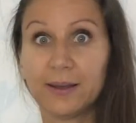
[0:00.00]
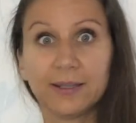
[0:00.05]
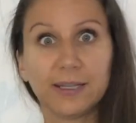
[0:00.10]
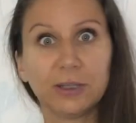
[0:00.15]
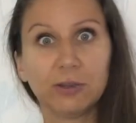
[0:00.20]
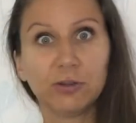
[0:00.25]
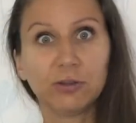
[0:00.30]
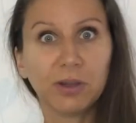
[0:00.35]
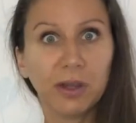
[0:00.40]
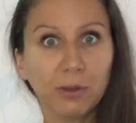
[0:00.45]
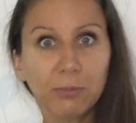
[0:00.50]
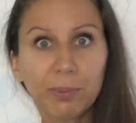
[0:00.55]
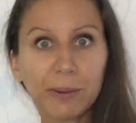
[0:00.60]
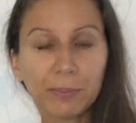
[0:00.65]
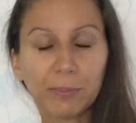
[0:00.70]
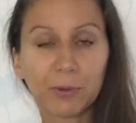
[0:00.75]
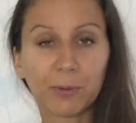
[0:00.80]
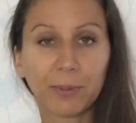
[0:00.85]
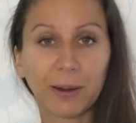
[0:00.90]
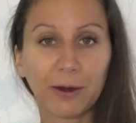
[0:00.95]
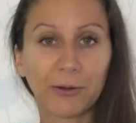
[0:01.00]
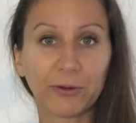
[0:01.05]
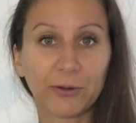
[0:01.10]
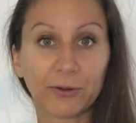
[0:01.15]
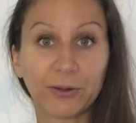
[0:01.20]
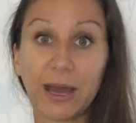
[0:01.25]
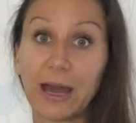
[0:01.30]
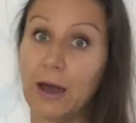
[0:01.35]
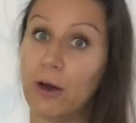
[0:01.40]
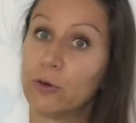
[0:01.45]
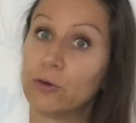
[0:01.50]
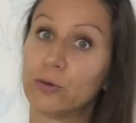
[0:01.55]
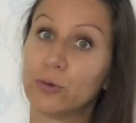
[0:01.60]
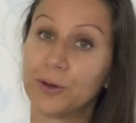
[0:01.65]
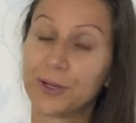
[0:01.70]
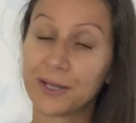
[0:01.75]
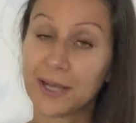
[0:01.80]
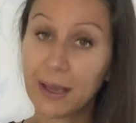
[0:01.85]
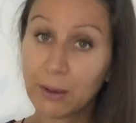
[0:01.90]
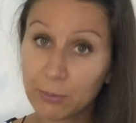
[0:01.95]
I need to tell people about it. How do
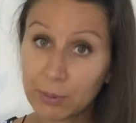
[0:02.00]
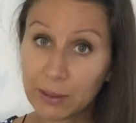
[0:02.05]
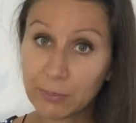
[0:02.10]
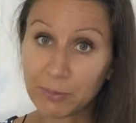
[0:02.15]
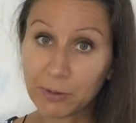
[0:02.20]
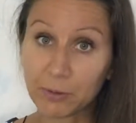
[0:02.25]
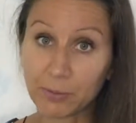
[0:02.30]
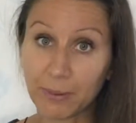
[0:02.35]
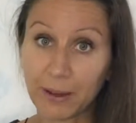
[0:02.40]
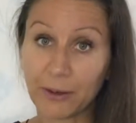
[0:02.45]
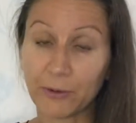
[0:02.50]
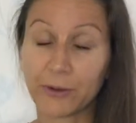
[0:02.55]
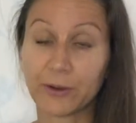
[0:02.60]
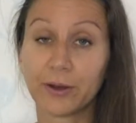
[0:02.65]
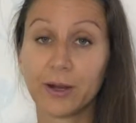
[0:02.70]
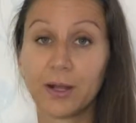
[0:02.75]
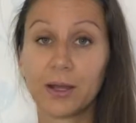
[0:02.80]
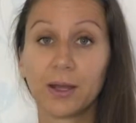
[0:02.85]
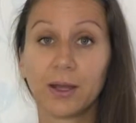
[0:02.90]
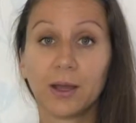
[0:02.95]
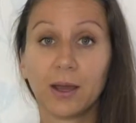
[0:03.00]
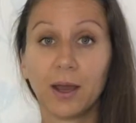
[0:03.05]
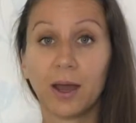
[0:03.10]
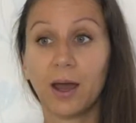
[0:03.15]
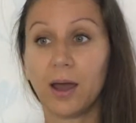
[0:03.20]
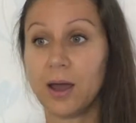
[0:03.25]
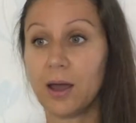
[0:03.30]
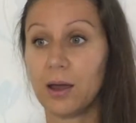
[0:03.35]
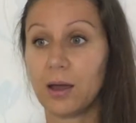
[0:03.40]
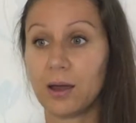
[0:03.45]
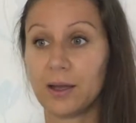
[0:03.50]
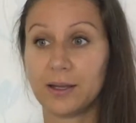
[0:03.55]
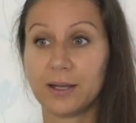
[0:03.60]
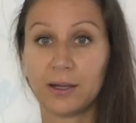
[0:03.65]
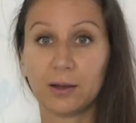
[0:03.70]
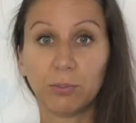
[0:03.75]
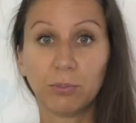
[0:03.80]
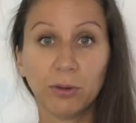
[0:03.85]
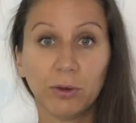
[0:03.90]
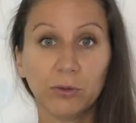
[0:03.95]
I tell people about it? I
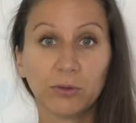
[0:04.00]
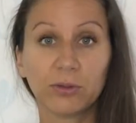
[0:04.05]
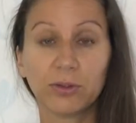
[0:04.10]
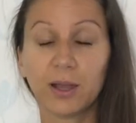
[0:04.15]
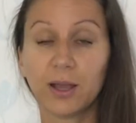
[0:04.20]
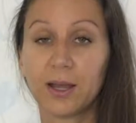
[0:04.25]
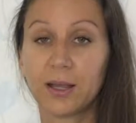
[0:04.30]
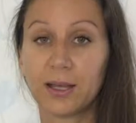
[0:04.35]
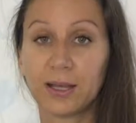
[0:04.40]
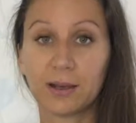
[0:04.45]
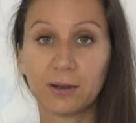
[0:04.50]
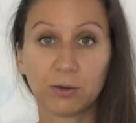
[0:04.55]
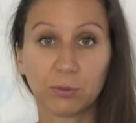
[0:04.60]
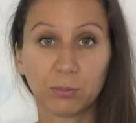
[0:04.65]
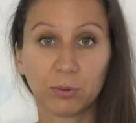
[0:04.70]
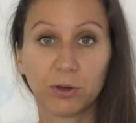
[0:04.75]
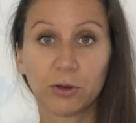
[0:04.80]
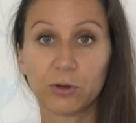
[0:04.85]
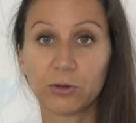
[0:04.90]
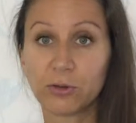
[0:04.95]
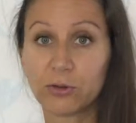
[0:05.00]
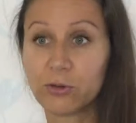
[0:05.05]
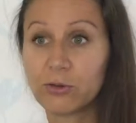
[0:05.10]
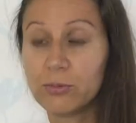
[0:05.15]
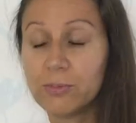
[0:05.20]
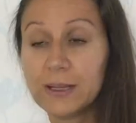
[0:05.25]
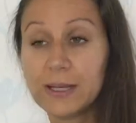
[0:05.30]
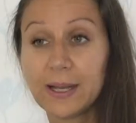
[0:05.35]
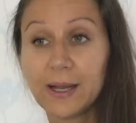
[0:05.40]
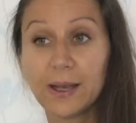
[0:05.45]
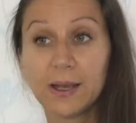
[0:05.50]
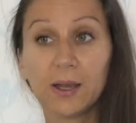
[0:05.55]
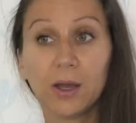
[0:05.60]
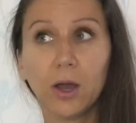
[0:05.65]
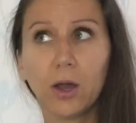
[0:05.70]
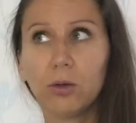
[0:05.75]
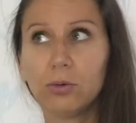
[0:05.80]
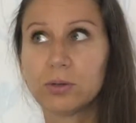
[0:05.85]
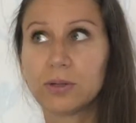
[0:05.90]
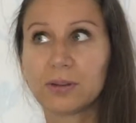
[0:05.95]
need a poster, I need to put it on social media.
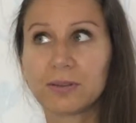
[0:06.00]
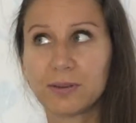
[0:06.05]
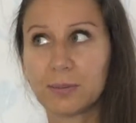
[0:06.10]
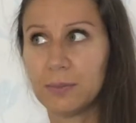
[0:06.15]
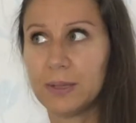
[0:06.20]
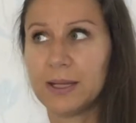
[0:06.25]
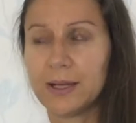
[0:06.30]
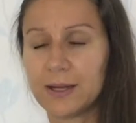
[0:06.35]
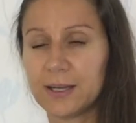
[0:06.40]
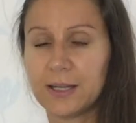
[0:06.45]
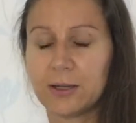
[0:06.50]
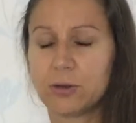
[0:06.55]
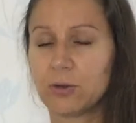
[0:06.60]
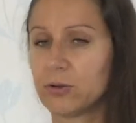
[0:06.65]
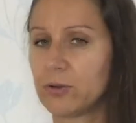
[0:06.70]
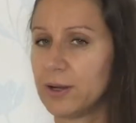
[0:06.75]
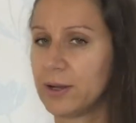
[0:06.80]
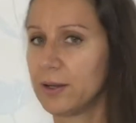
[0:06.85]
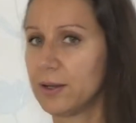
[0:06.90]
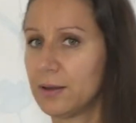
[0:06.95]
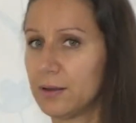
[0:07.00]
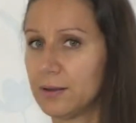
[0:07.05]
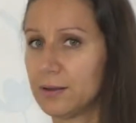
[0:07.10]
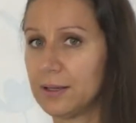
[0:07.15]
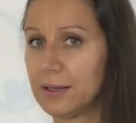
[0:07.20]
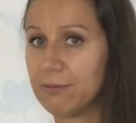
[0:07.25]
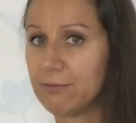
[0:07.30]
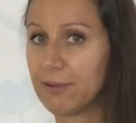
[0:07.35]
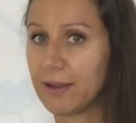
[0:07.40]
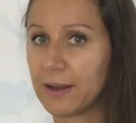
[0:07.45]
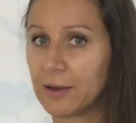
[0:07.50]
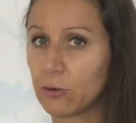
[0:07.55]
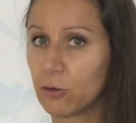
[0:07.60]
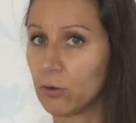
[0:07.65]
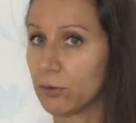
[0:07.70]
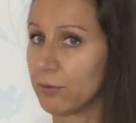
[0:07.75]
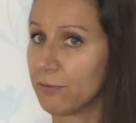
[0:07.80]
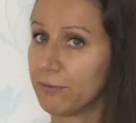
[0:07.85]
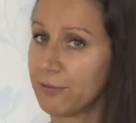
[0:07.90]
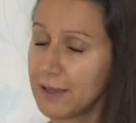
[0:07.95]
Oh, does it mean I need to create an event
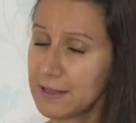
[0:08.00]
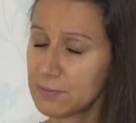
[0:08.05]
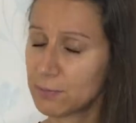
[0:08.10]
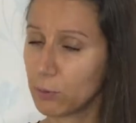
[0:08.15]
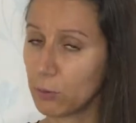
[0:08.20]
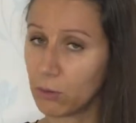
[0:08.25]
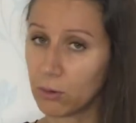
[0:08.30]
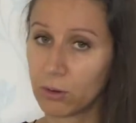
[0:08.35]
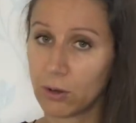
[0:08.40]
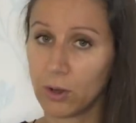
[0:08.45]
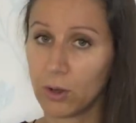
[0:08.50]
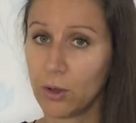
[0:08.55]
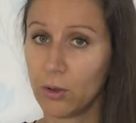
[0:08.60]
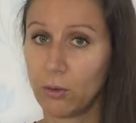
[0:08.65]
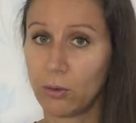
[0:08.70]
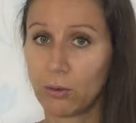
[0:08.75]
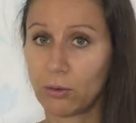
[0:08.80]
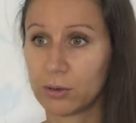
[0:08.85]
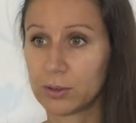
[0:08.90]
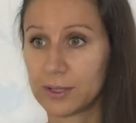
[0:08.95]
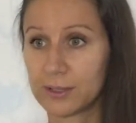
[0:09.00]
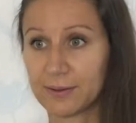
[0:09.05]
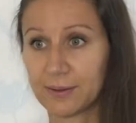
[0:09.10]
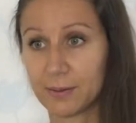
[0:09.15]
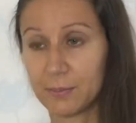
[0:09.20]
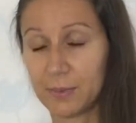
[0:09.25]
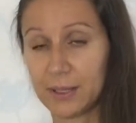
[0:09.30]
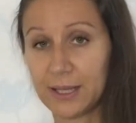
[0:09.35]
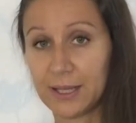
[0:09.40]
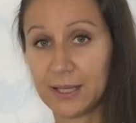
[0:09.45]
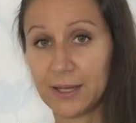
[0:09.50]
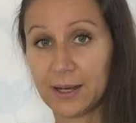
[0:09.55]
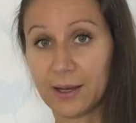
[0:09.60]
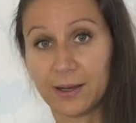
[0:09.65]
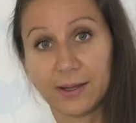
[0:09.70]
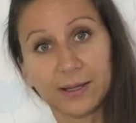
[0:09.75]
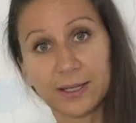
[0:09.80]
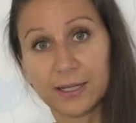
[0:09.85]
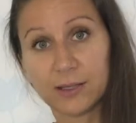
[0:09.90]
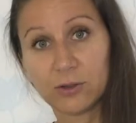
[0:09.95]
on Facebook? Or does it mean
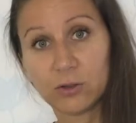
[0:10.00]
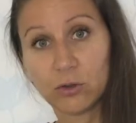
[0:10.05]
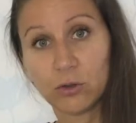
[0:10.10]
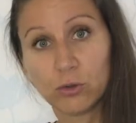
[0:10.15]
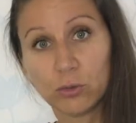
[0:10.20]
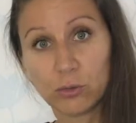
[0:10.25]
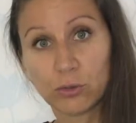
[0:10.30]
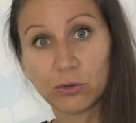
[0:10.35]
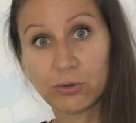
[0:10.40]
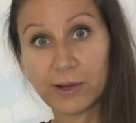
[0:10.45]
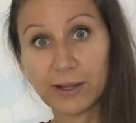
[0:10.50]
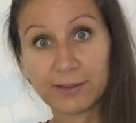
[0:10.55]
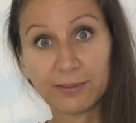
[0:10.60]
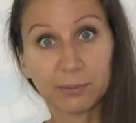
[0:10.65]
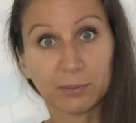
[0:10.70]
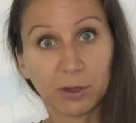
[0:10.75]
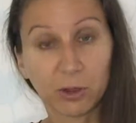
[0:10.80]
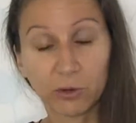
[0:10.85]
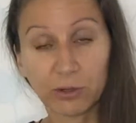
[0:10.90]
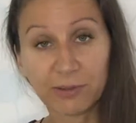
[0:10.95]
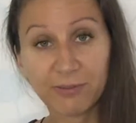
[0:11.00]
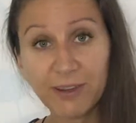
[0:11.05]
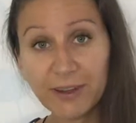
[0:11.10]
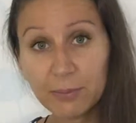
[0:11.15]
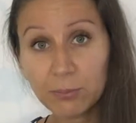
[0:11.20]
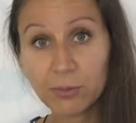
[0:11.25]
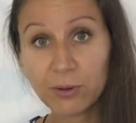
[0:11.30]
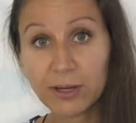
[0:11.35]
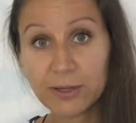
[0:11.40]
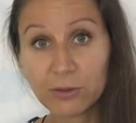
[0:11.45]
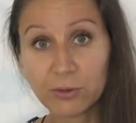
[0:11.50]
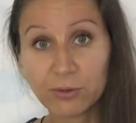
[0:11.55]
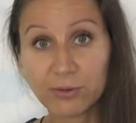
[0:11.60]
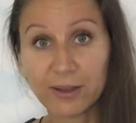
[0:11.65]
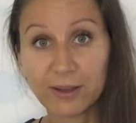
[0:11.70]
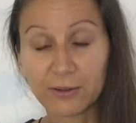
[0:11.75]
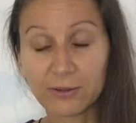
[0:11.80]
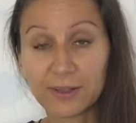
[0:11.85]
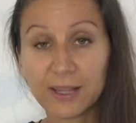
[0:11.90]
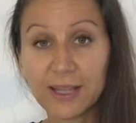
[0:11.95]
I need to create something on Eventbrite to
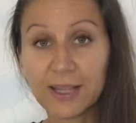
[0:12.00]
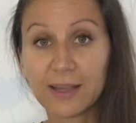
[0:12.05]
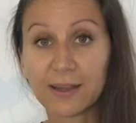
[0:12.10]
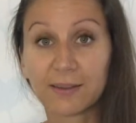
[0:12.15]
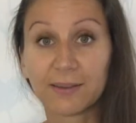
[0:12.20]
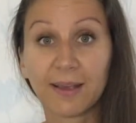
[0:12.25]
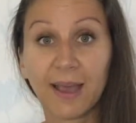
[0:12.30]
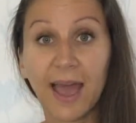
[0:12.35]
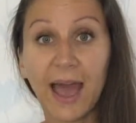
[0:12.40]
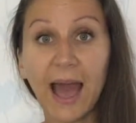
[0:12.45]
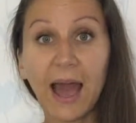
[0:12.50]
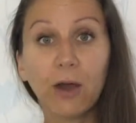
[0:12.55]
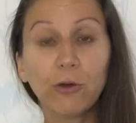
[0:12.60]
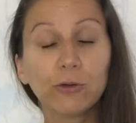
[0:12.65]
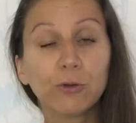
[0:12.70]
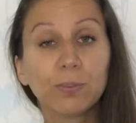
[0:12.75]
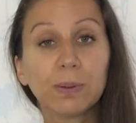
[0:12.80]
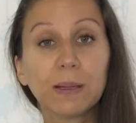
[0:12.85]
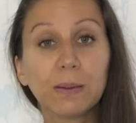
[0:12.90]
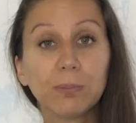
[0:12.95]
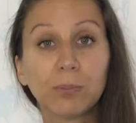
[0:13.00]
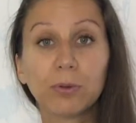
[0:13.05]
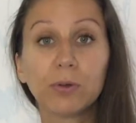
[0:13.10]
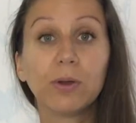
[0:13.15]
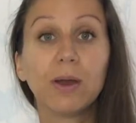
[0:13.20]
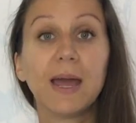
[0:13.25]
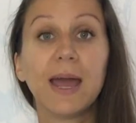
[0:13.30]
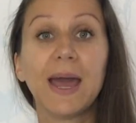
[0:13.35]
sell tickets? How do people